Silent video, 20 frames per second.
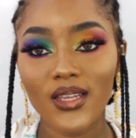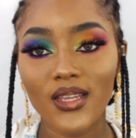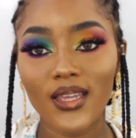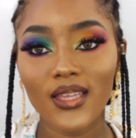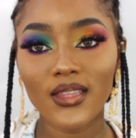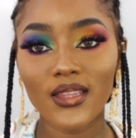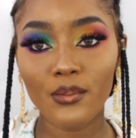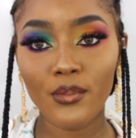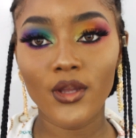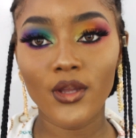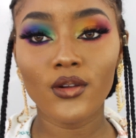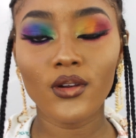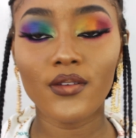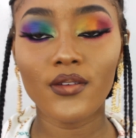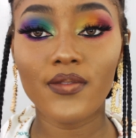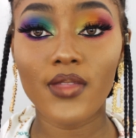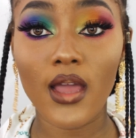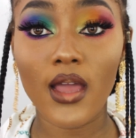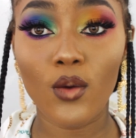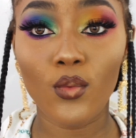In the middle
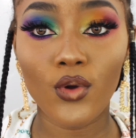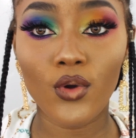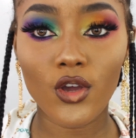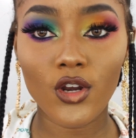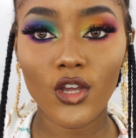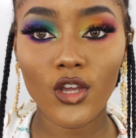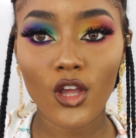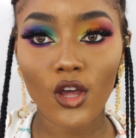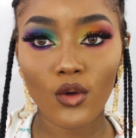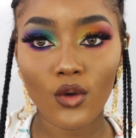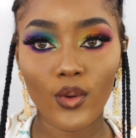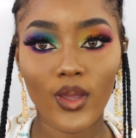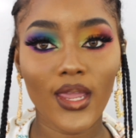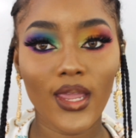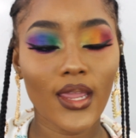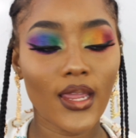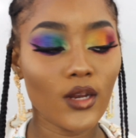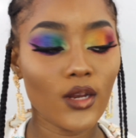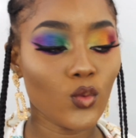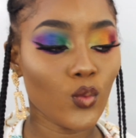of that, we're gonna go
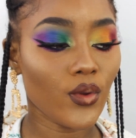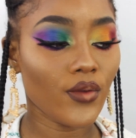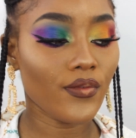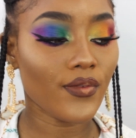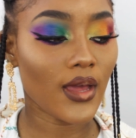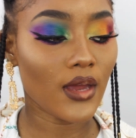in with